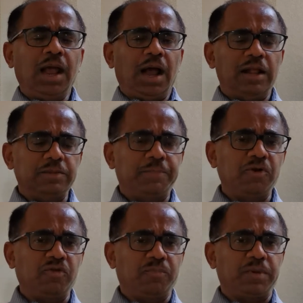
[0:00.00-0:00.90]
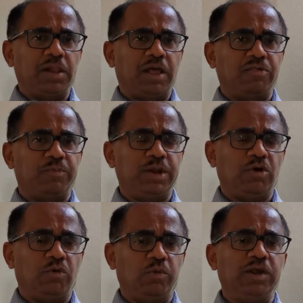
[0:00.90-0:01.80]
And the principle has been
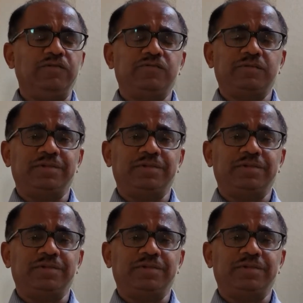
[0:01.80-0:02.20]
always